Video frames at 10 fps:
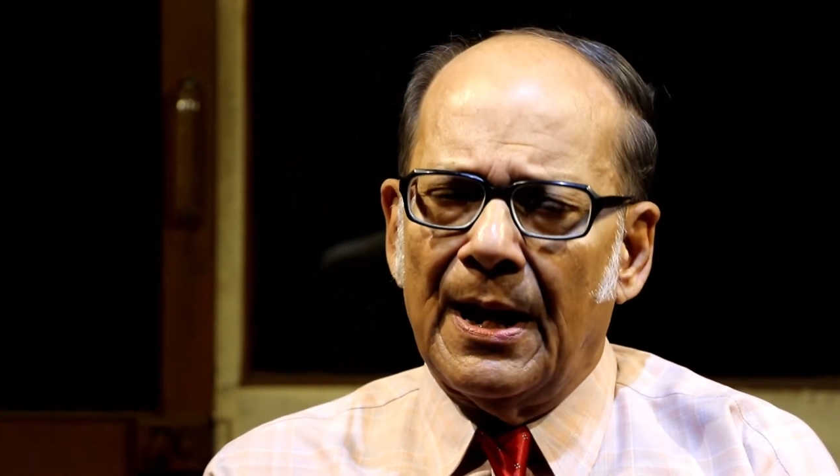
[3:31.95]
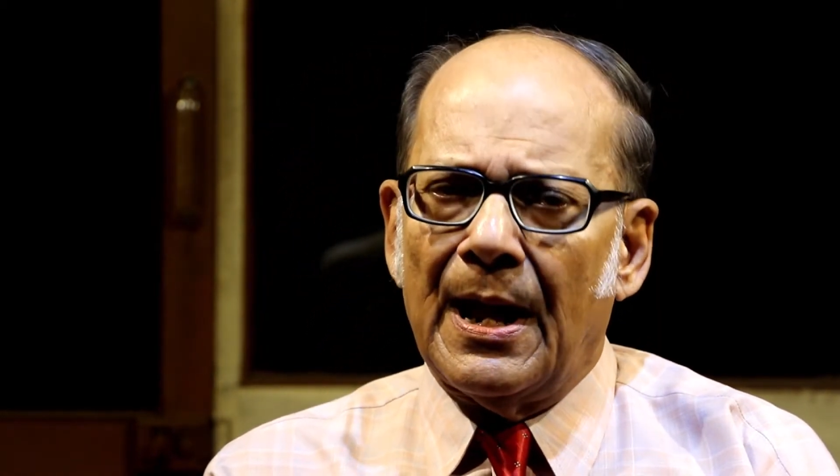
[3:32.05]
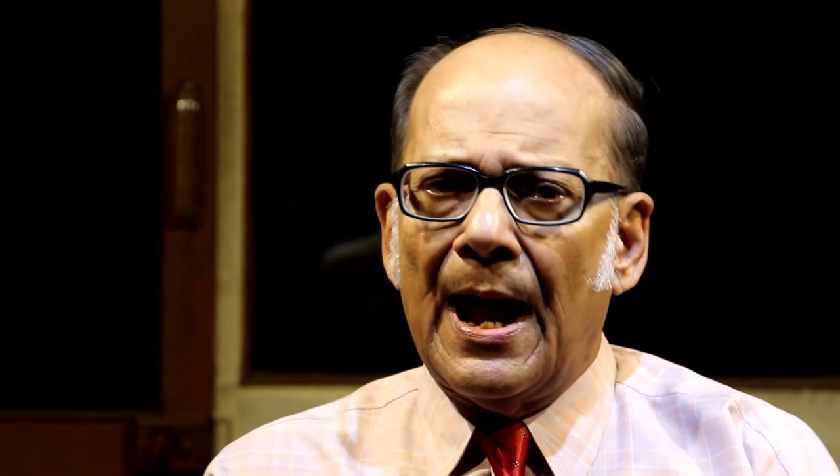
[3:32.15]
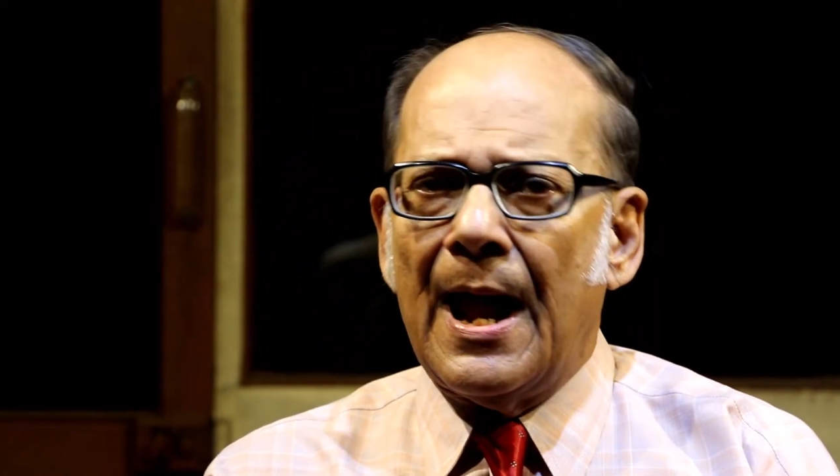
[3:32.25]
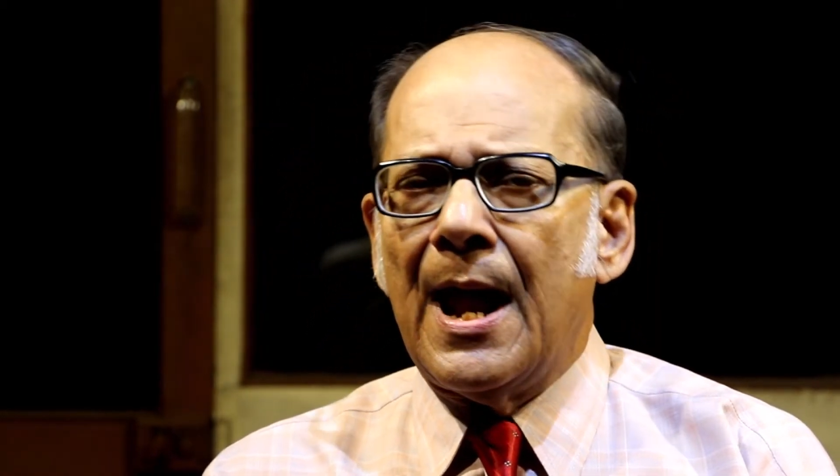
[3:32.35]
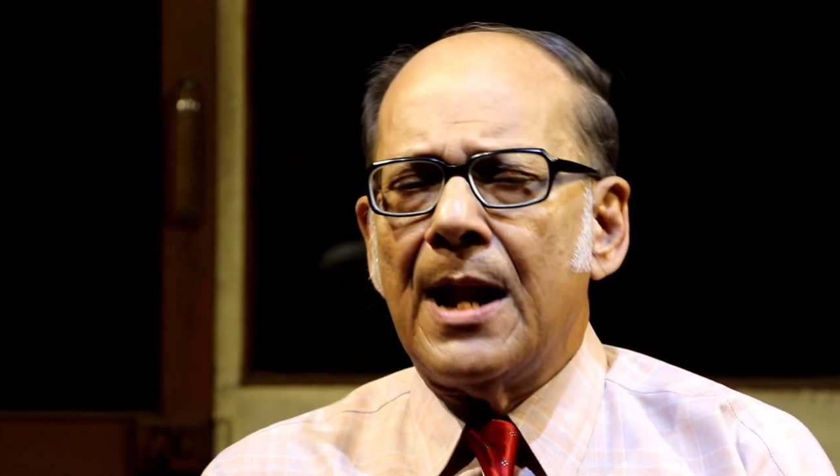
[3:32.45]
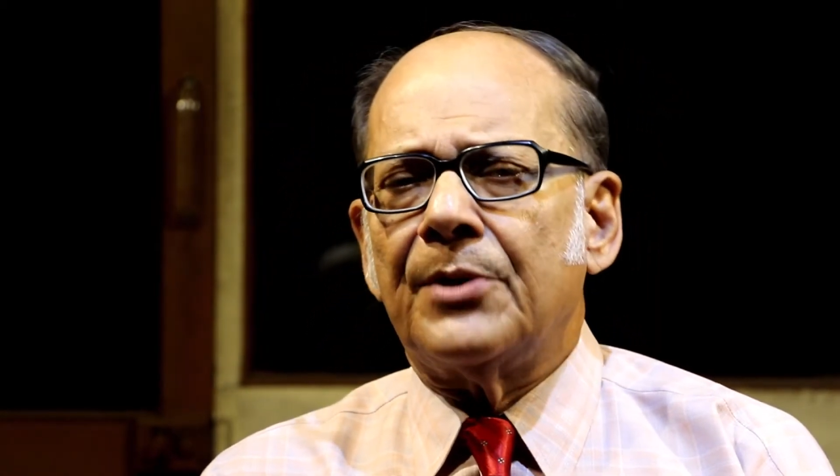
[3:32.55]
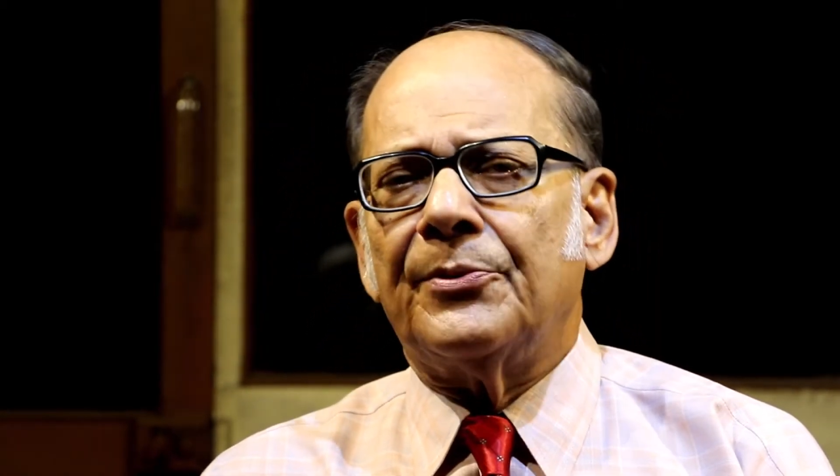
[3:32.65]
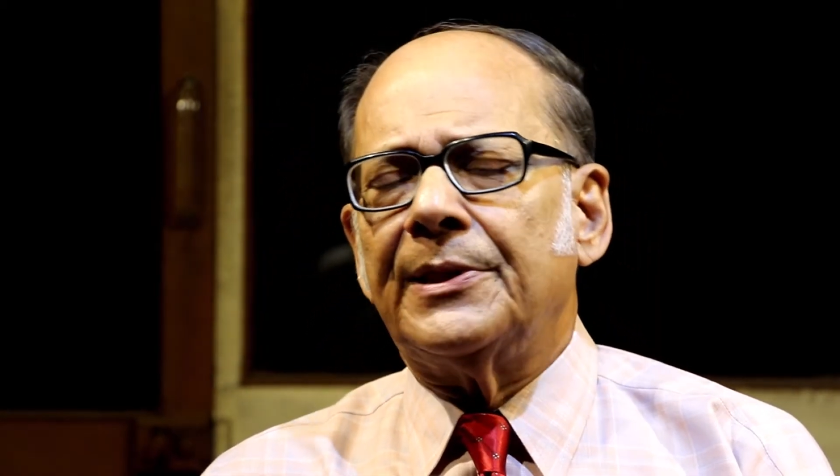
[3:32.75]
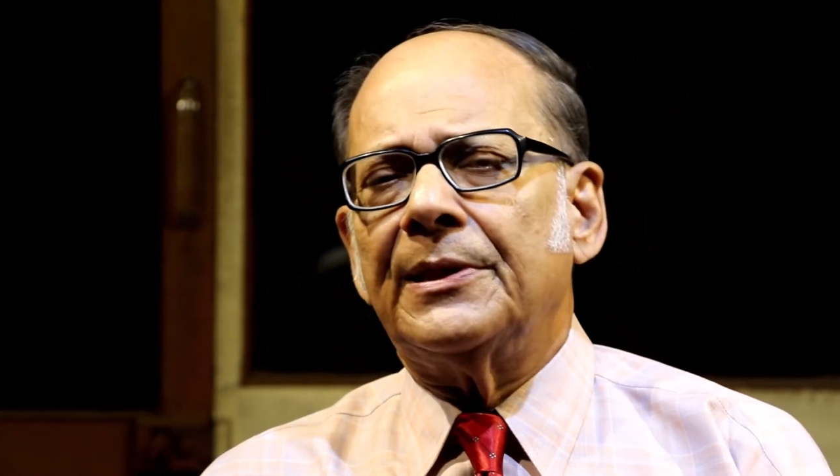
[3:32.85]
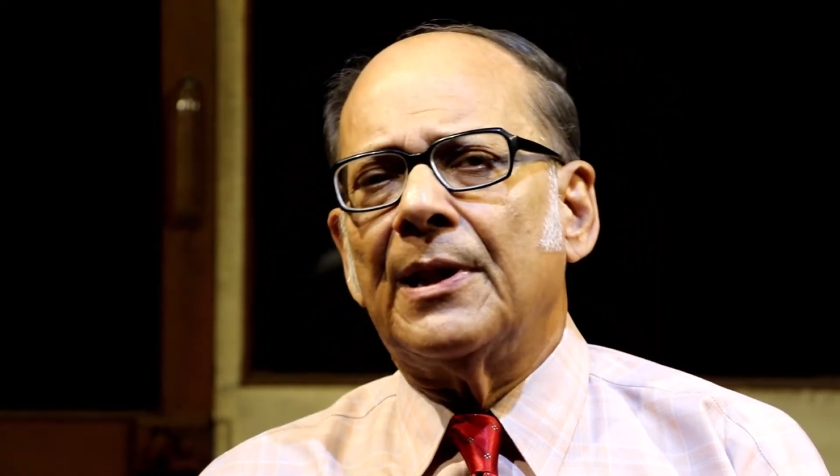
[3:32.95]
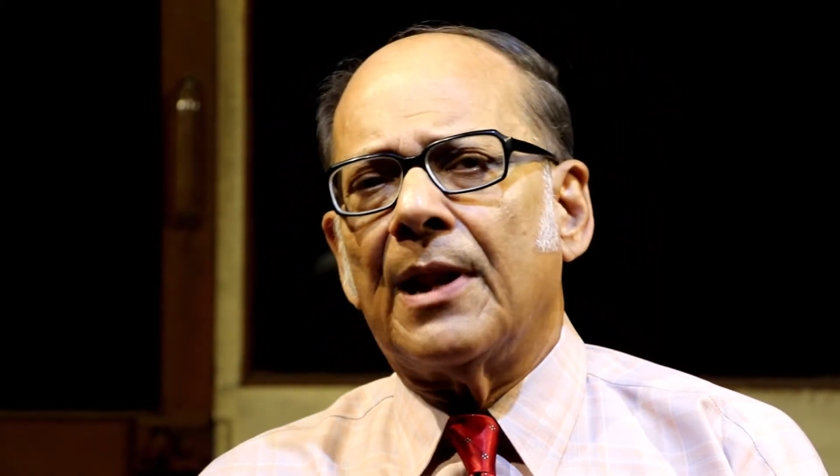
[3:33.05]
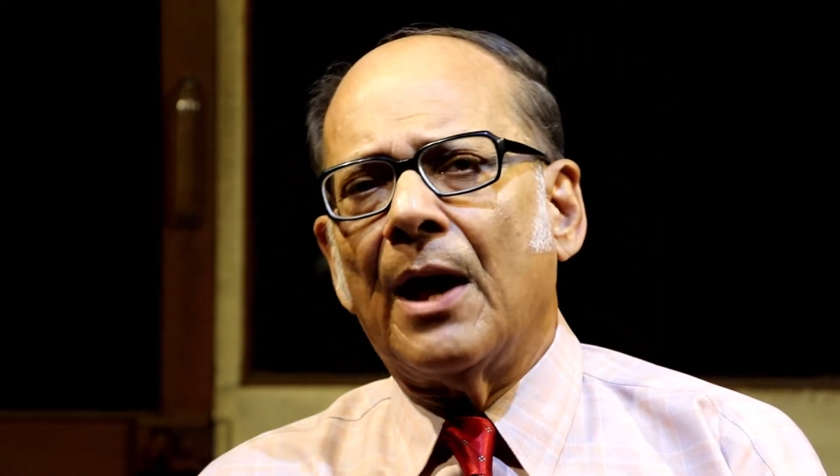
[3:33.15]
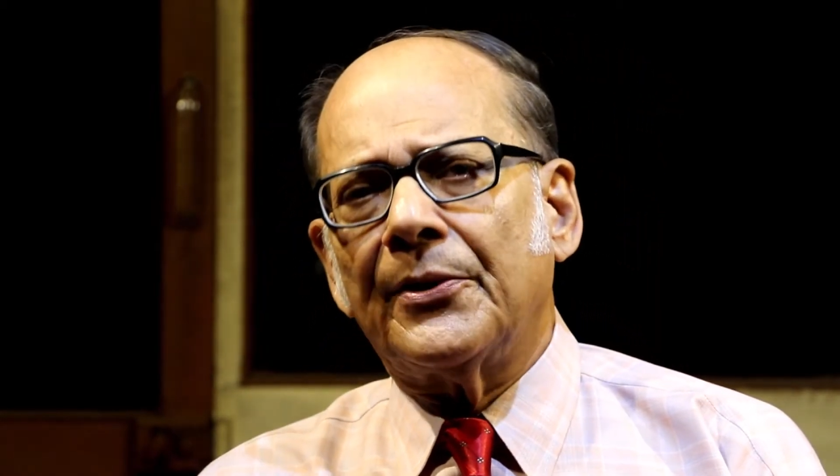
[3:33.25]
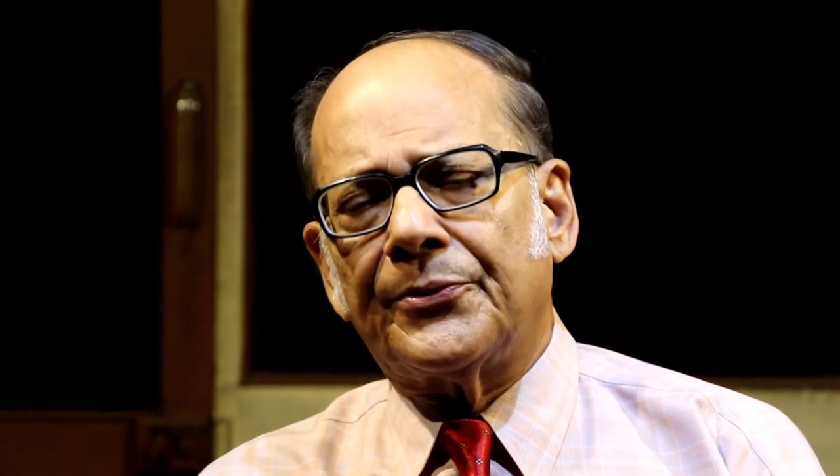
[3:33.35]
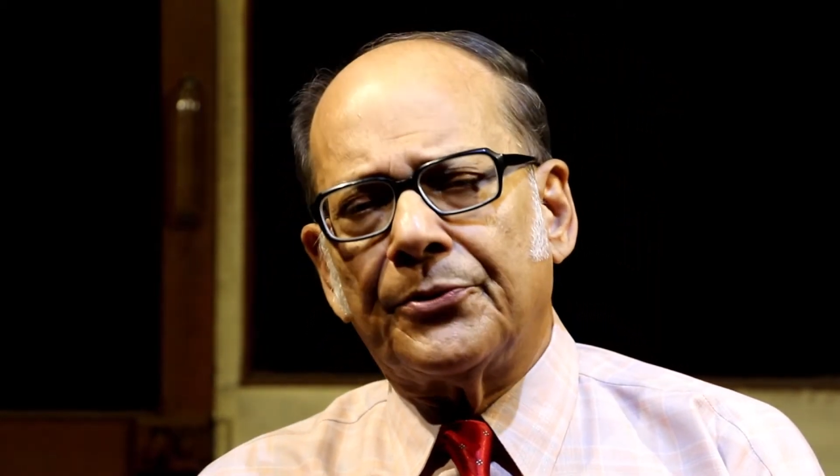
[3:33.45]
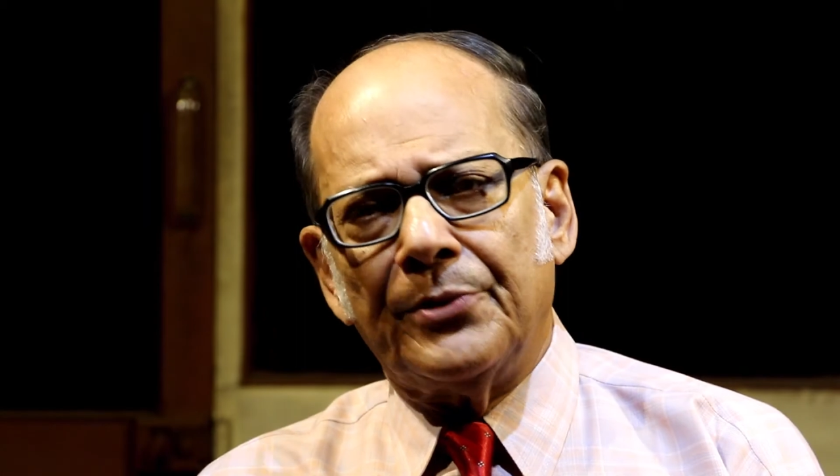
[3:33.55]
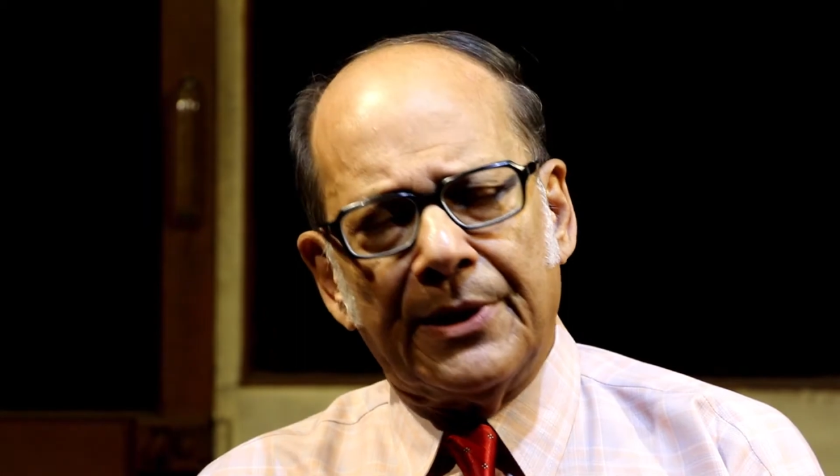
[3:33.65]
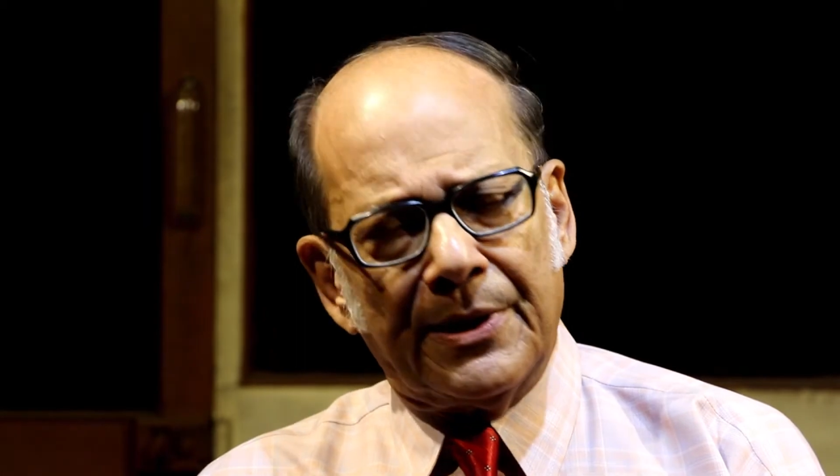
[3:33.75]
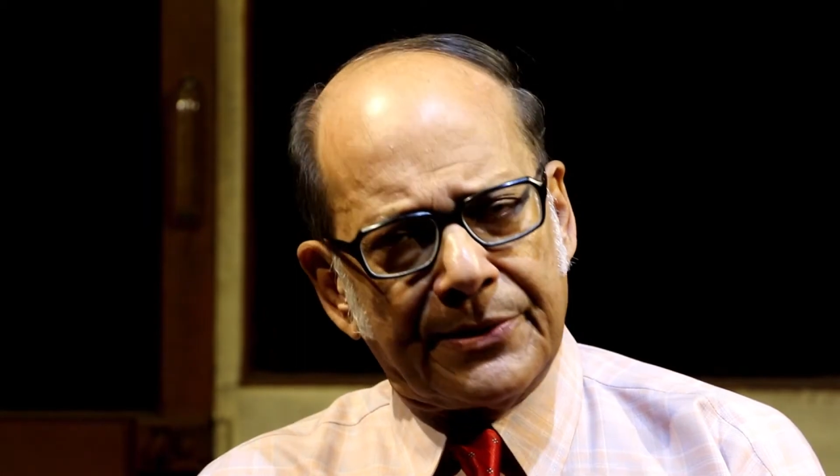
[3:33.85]
And within the last 2
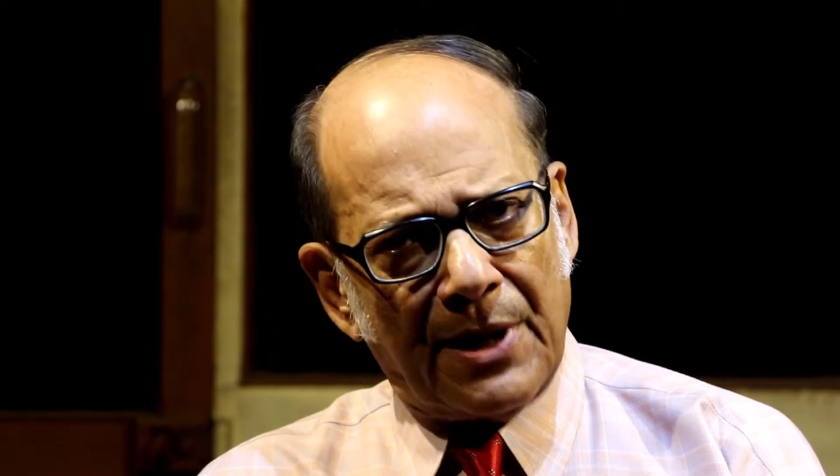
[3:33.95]
years